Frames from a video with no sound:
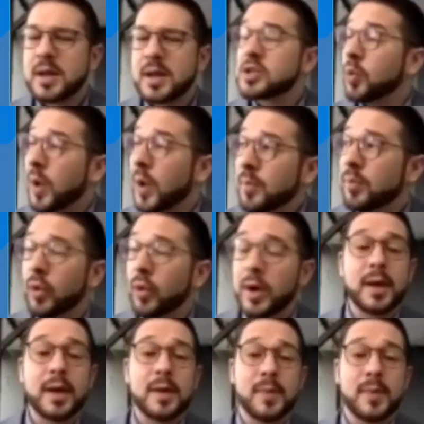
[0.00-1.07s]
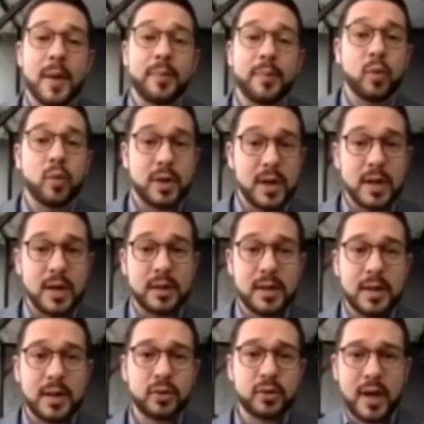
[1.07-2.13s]
So one boy came up with the
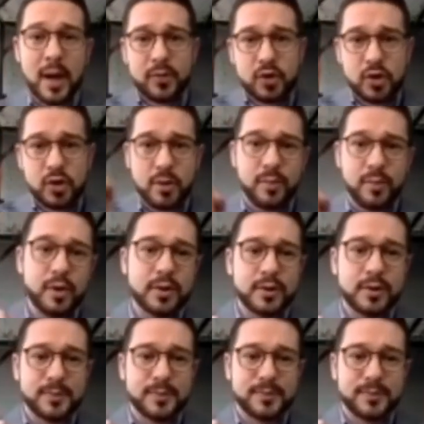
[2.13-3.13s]
idea to capture a bird